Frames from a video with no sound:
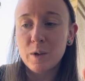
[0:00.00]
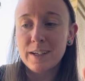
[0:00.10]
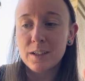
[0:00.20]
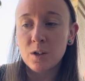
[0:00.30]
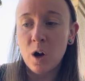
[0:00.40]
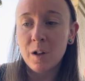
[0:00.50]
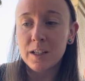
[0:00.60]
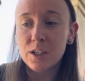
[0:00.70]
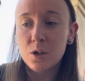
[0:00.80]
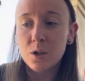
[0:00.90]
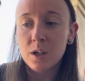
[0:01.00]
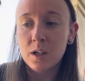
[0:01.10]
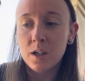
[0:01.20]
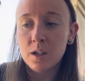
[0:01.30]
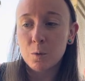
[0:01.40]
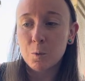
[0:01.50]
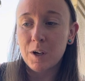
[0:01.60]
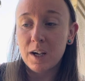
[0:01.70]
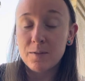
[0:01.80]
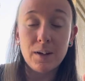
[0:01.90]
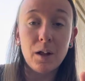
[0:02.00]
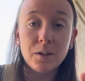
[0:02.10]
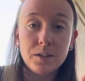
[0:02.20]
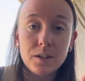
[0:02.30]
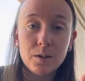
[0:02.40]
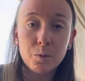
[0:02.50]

acknowledge what I felt,